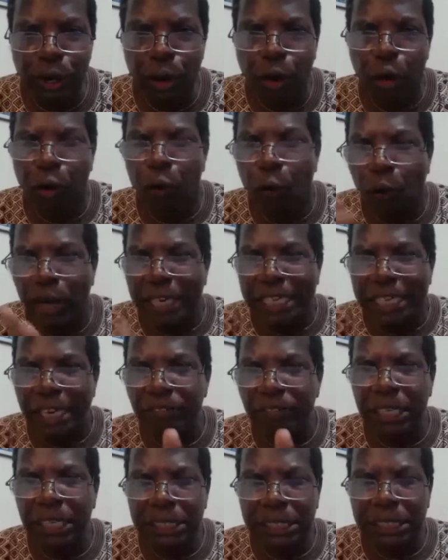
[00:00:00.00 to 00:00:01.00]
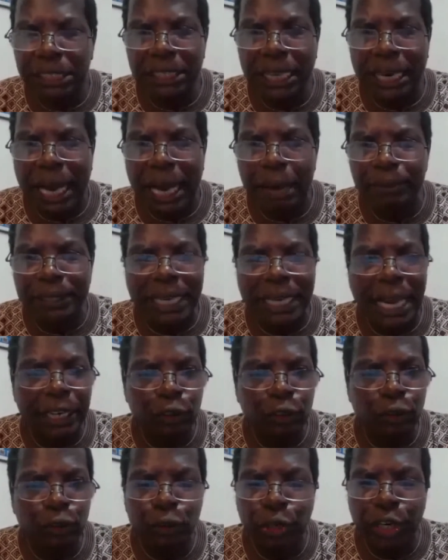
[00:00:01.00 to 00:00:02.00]
Whatever it is that I'm
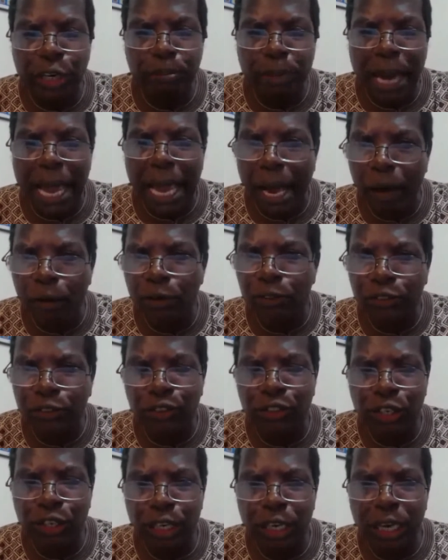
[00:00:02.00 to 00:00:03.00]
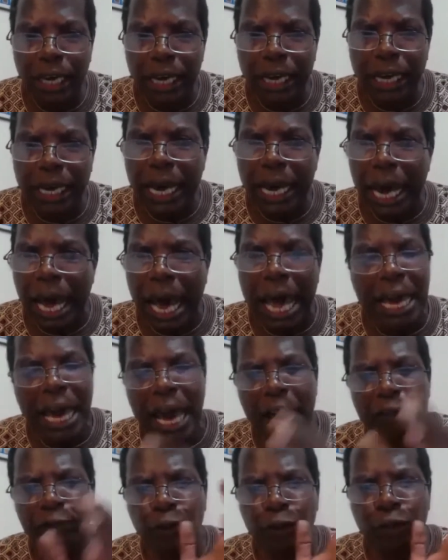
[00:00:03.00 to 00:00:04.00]
trying to do in my house, I
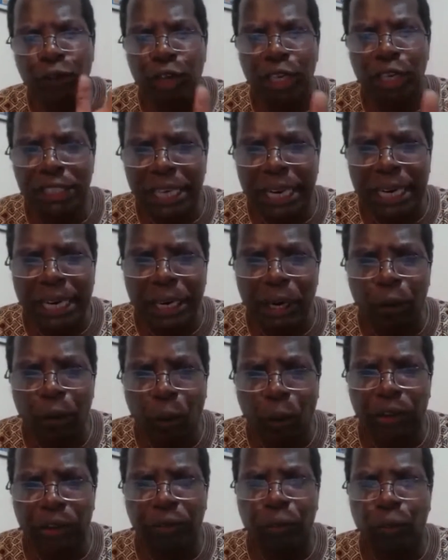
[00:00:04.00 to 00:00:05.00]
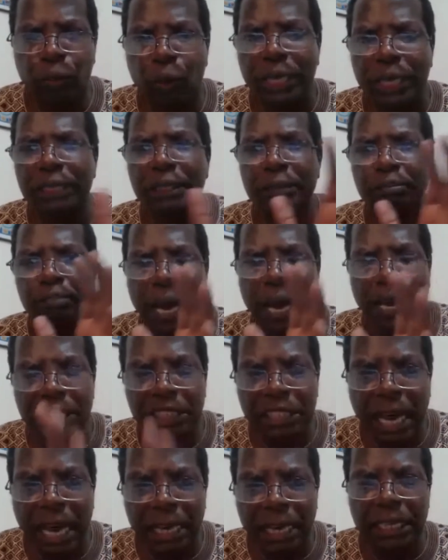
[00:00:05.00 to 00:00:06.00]
have to contend with what my
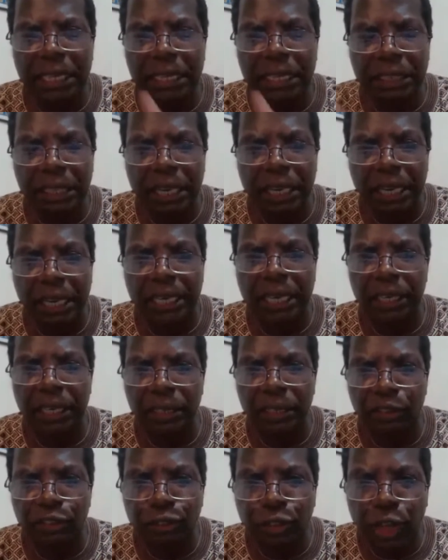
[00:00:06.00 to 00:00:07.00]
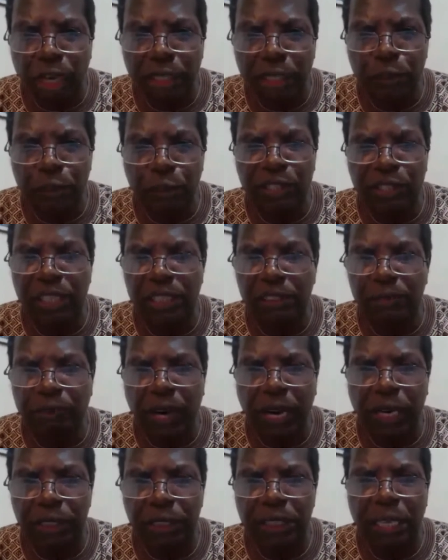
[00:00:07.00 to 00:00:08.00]
child is learning in the street with his
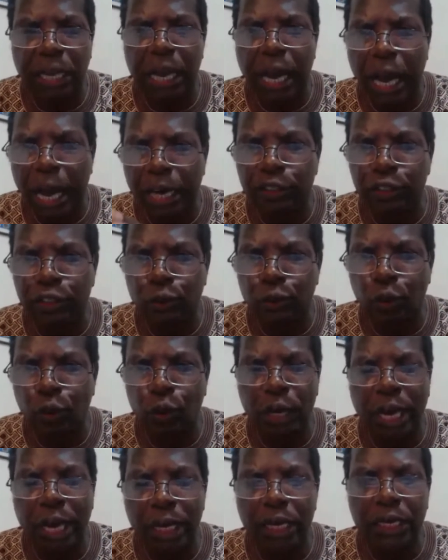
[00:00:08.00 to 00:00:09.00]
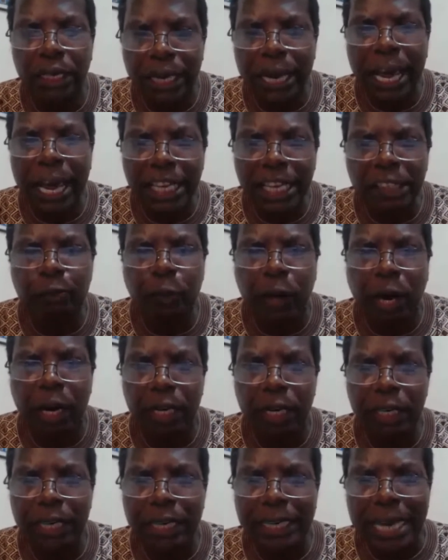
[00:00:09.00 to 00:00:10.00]
friends, at school and in the diaspora.
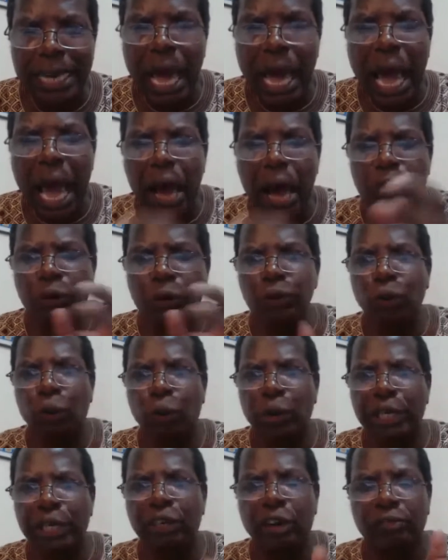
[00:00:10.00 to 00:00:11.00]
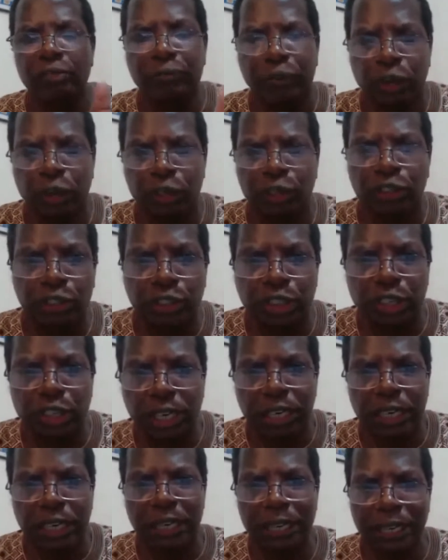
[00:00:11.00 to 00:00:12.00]
Now, how do we confront
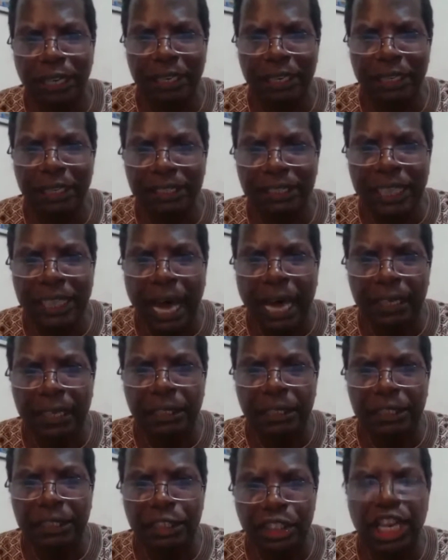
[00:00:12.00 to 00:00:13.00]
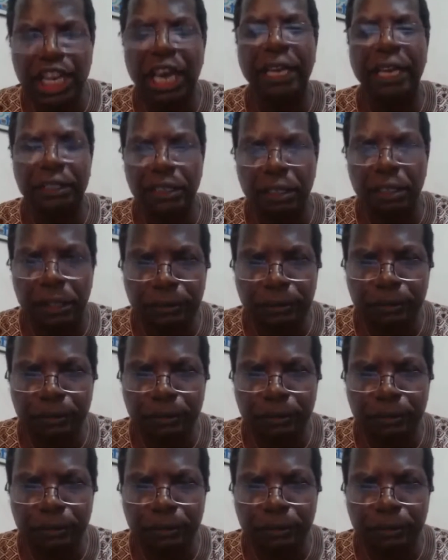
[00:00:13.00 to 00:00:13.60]
that challenge?